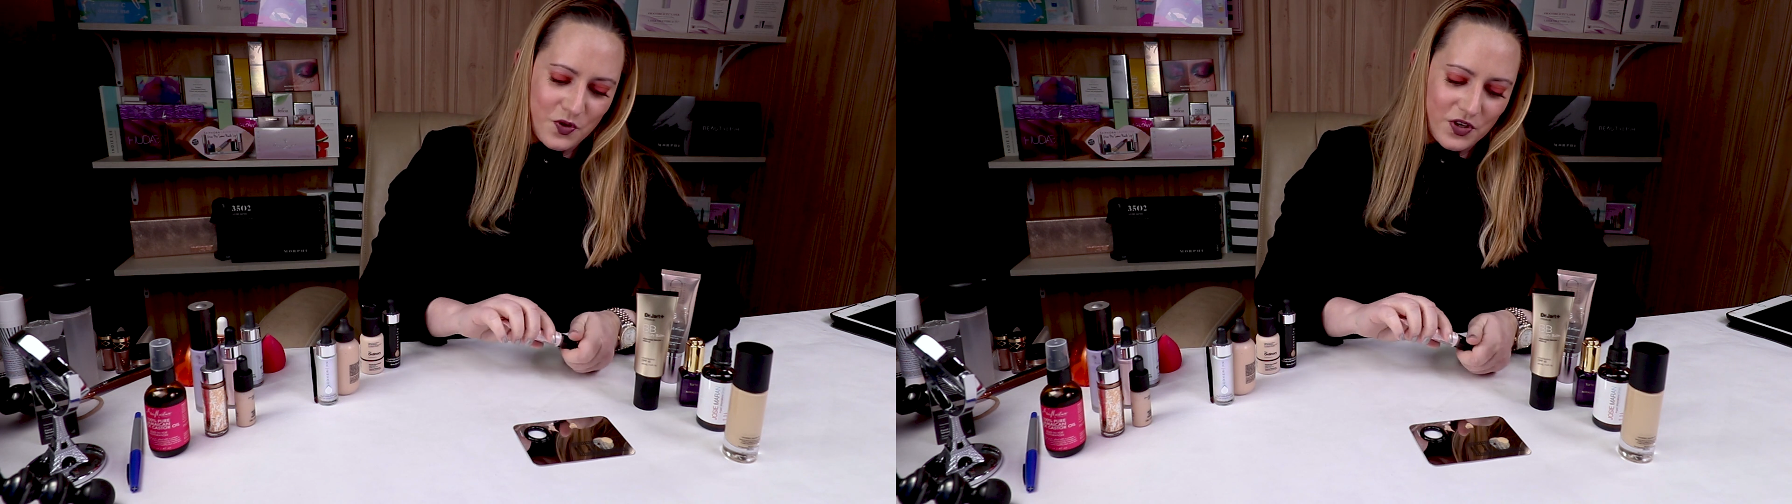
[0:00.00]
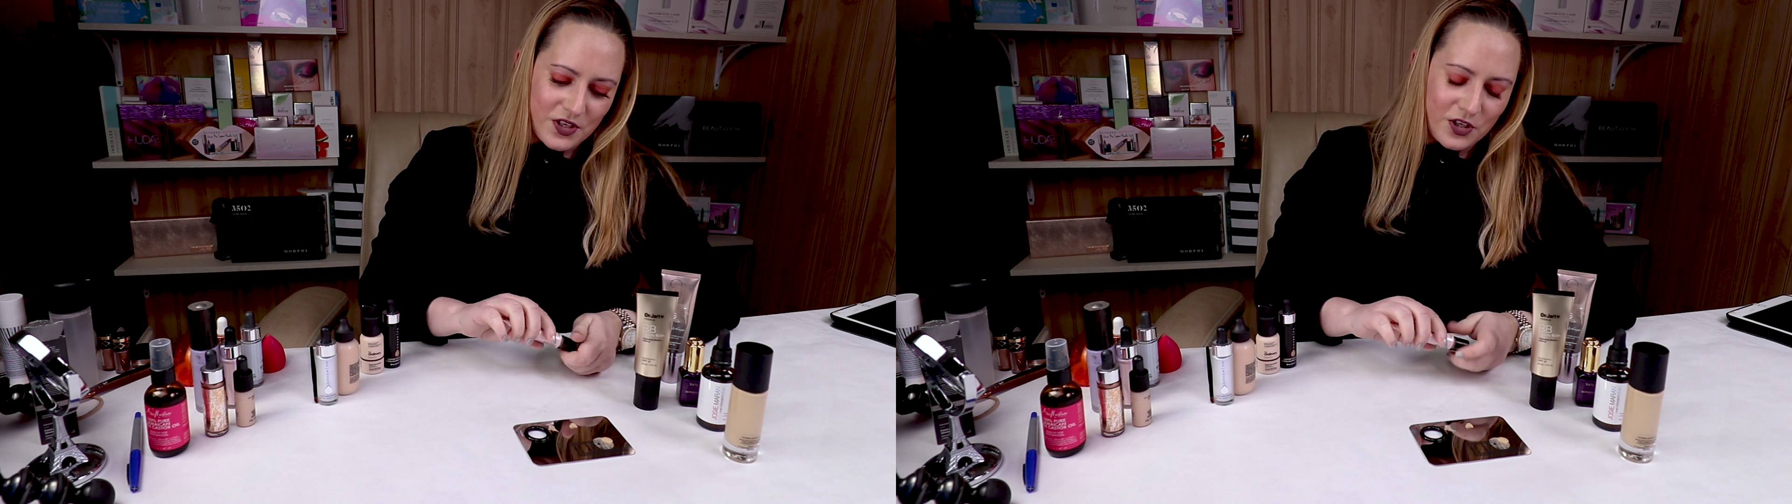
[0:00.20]

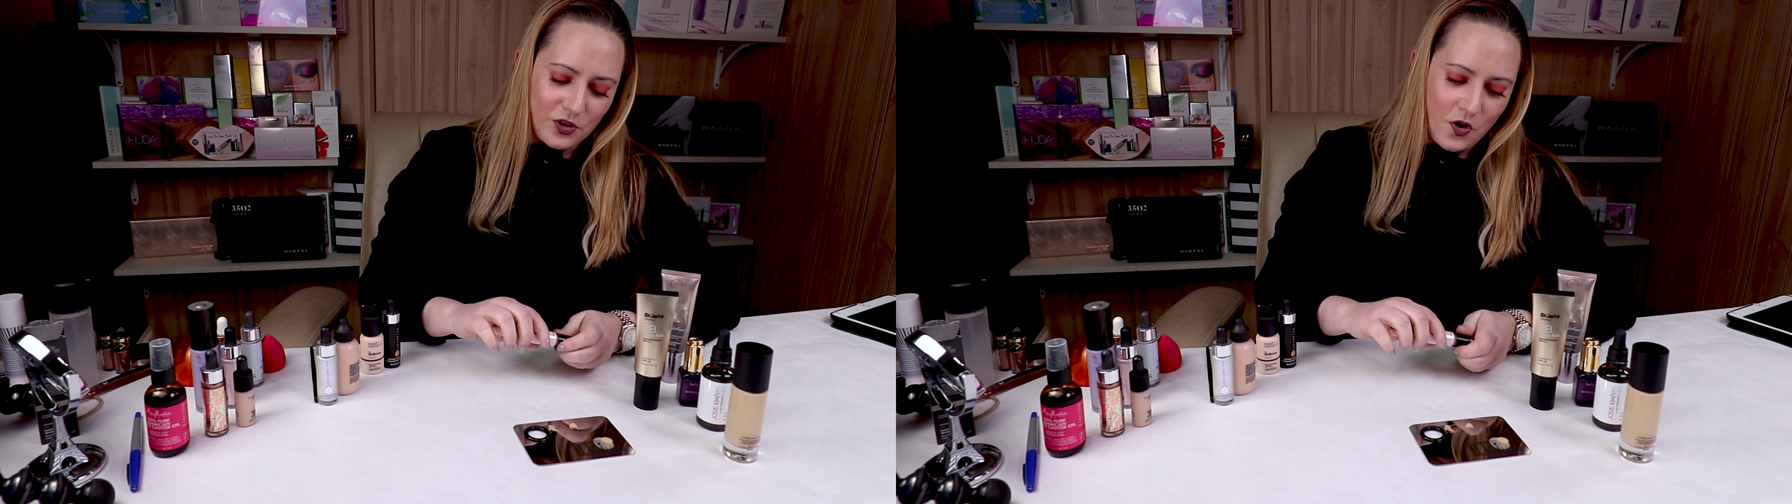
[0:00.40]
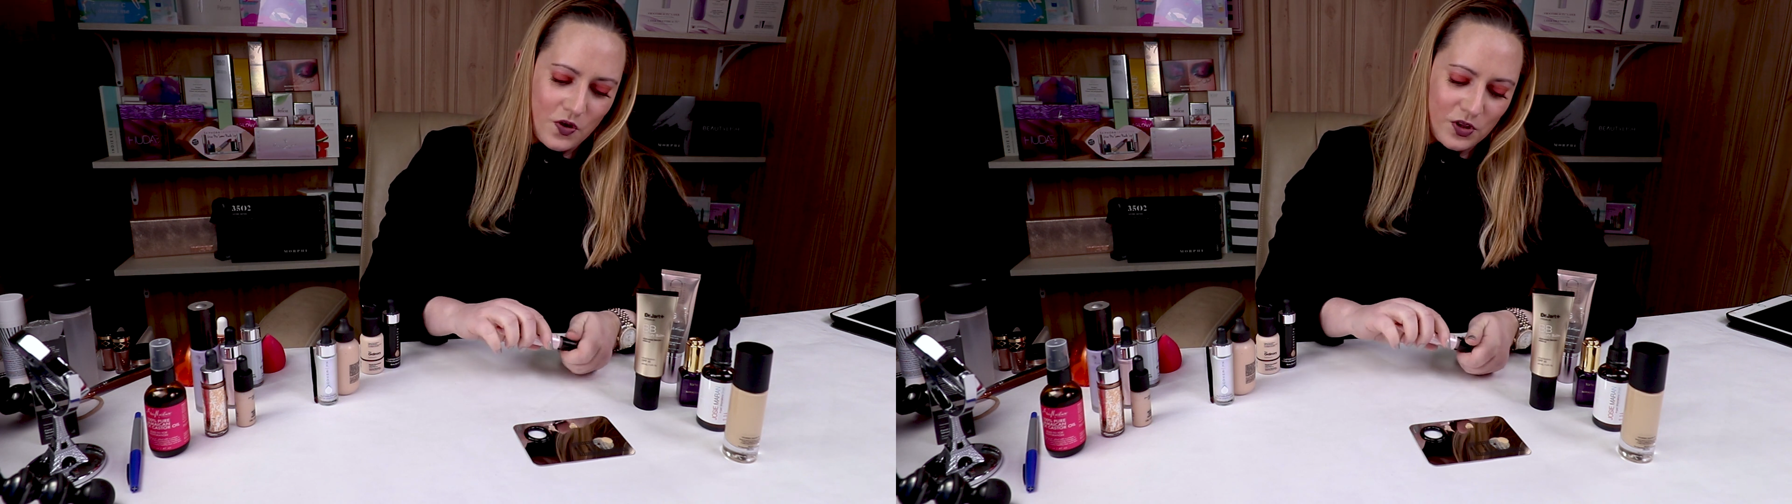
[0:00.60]
Born to
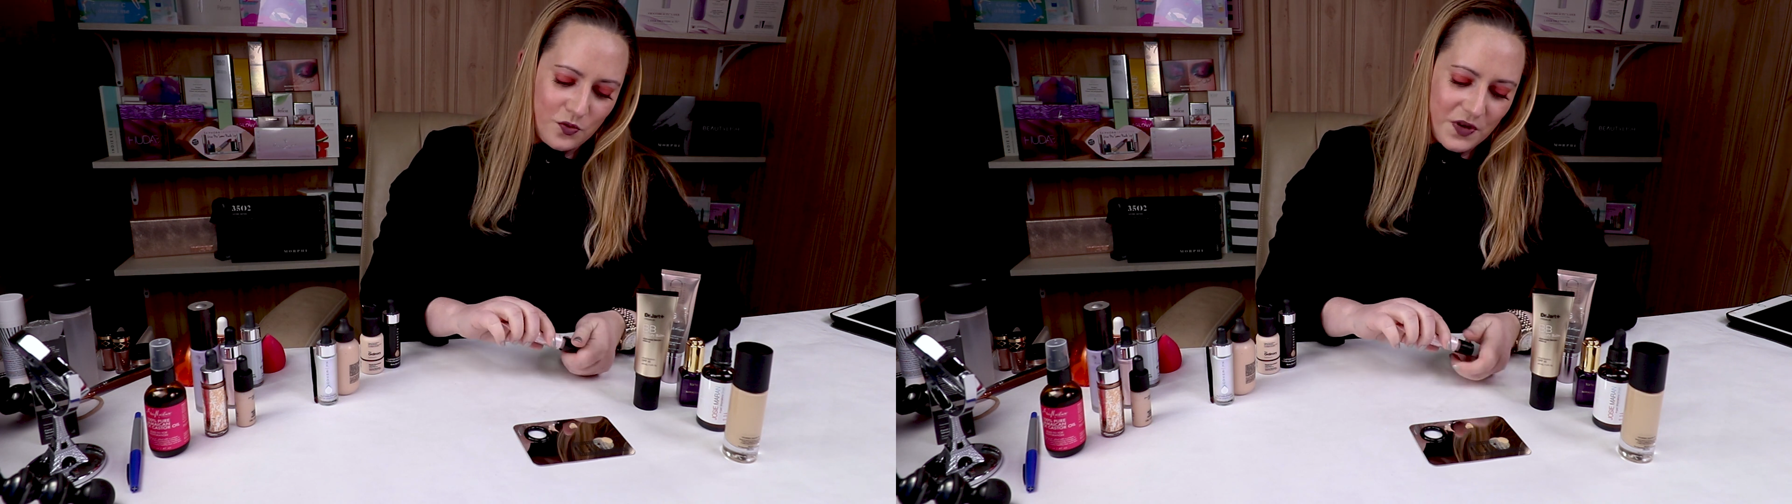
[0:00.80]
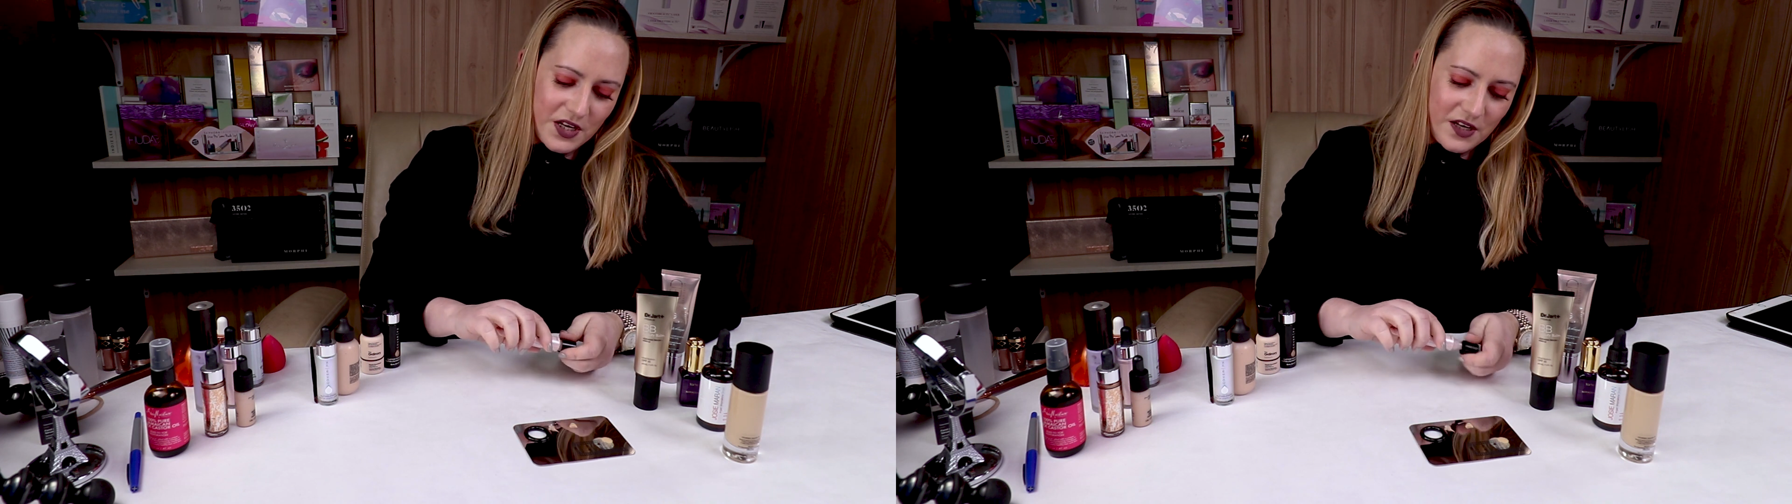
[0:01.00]
Glow
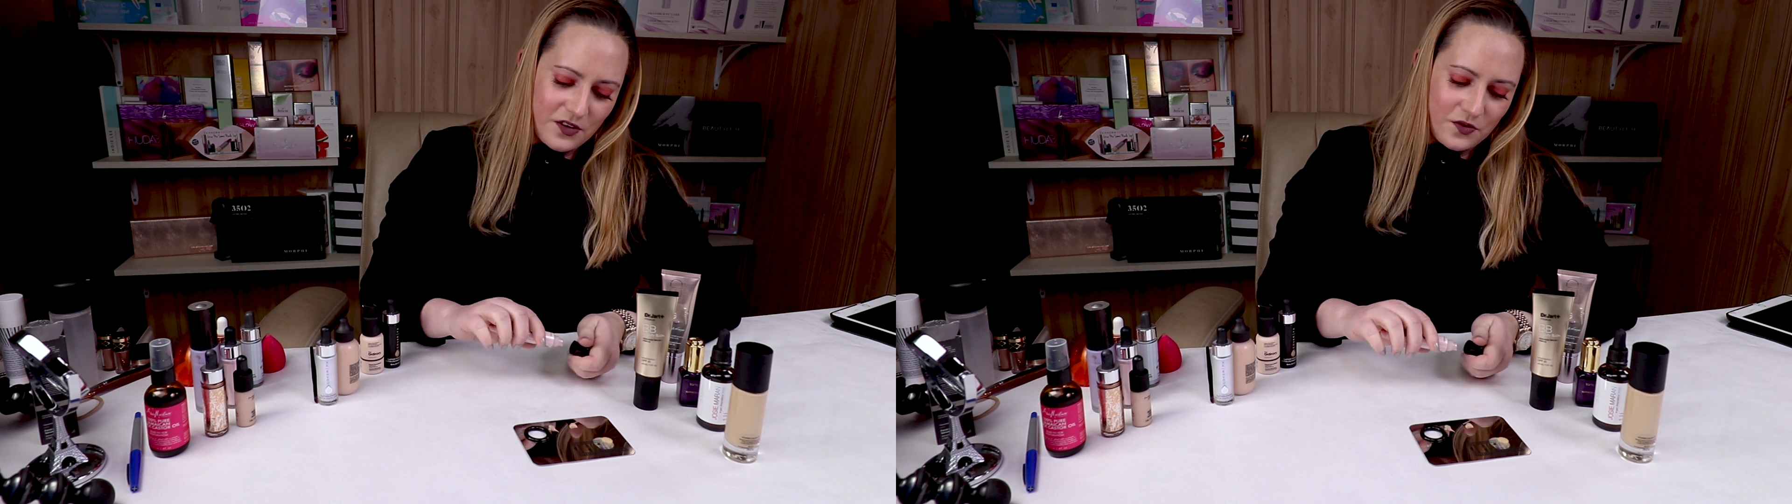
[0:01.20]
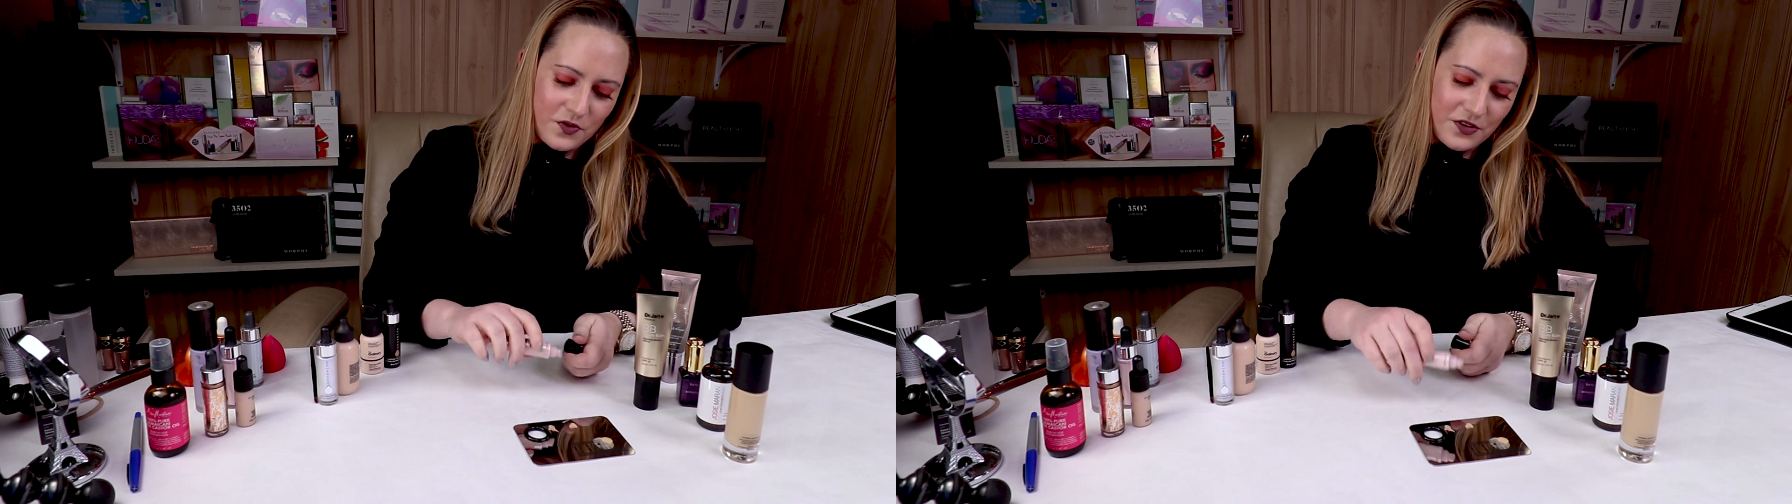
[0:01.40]

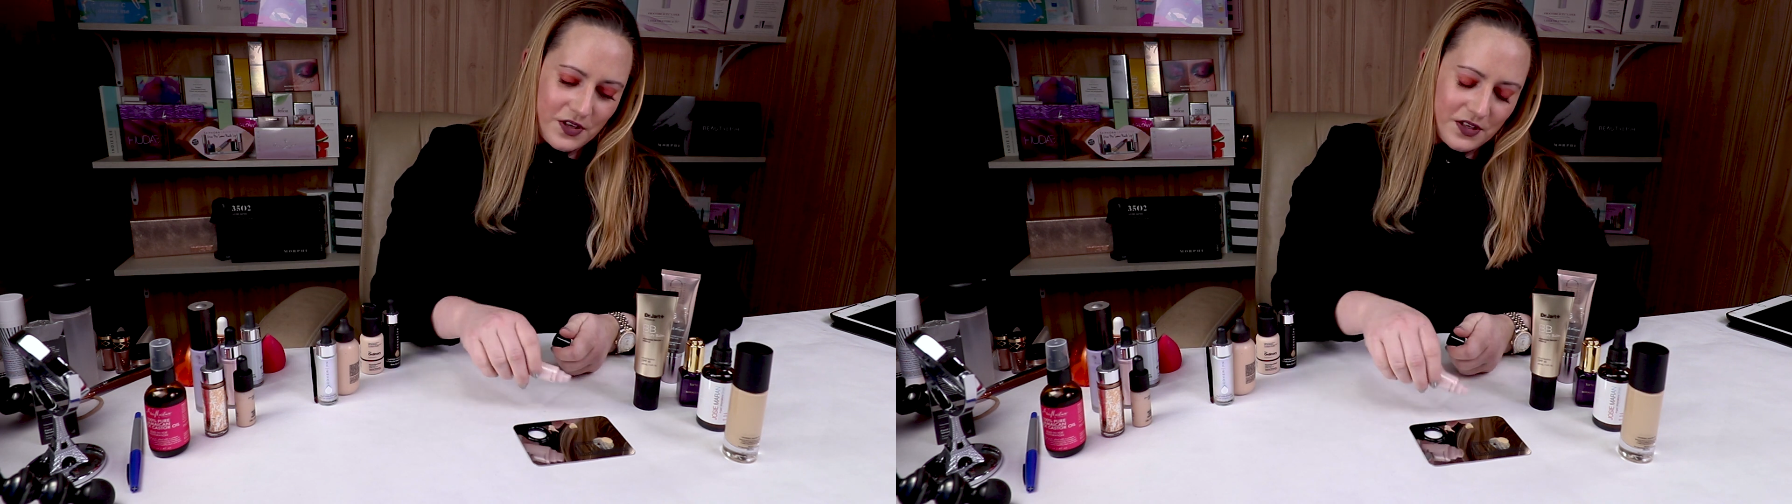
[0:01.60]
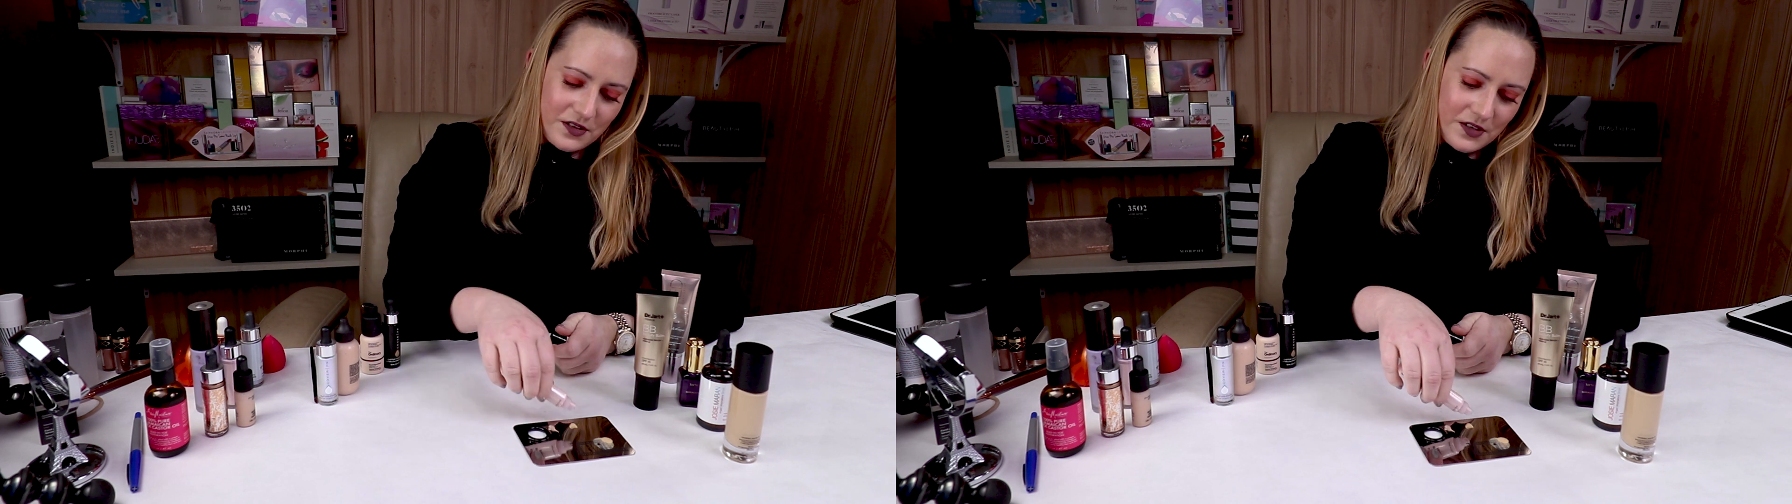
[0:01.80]
Illuminator with
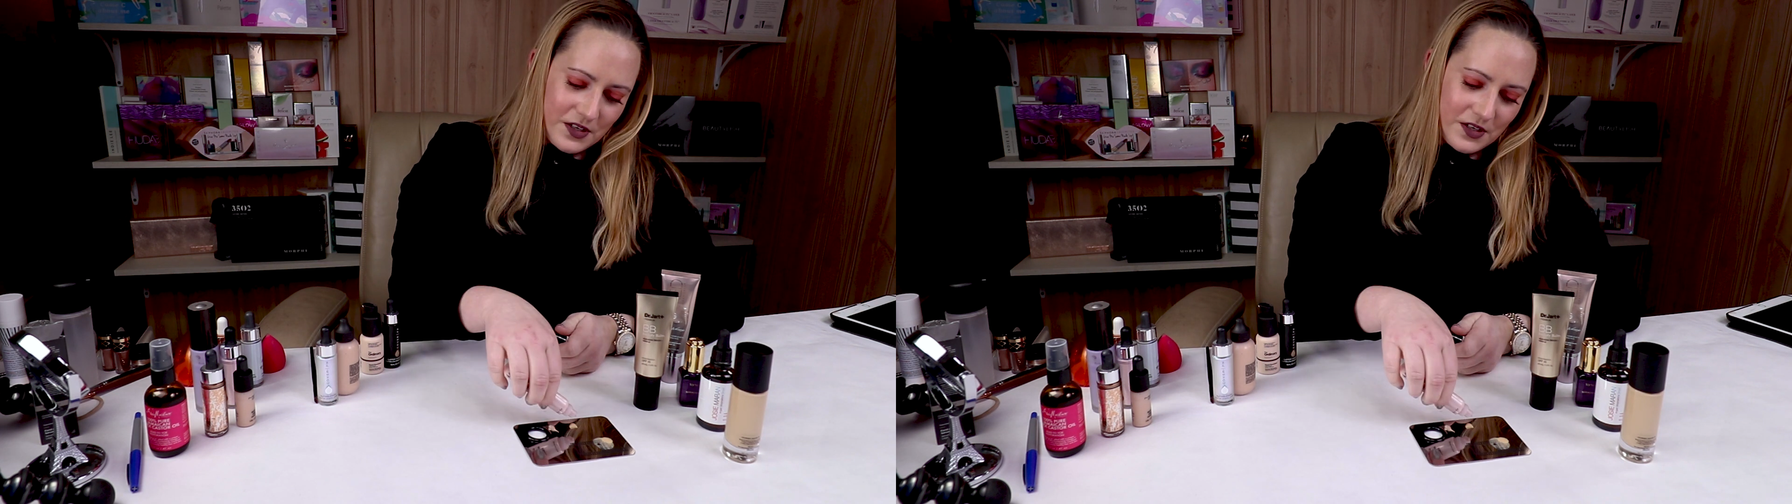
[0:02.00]
it.